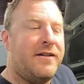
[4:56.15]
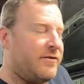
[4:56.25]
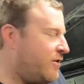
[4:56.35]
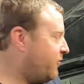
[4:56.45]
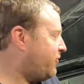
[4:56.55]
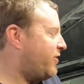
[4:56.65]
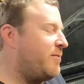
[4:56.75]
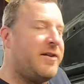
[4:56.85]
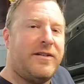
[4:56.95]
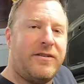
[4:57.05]
No
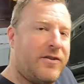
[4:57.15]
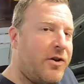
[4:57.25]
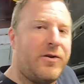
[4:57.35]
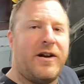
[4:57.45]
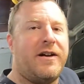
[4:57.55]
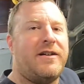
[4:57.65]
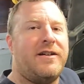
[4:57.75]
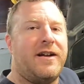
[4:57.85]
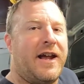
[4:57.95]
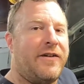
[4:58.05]
trimming, no
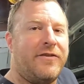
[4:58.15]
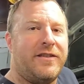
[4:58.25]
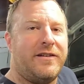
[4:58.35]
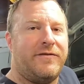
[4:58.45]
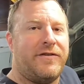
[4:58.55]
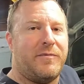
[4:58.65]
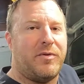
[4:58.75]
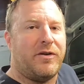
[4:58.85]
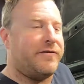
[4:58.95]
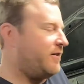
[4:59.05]
cutting, everything fit
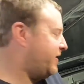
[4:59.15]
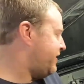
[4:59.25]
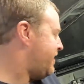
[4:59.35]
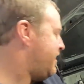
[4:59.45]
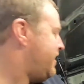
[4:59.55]
perfect.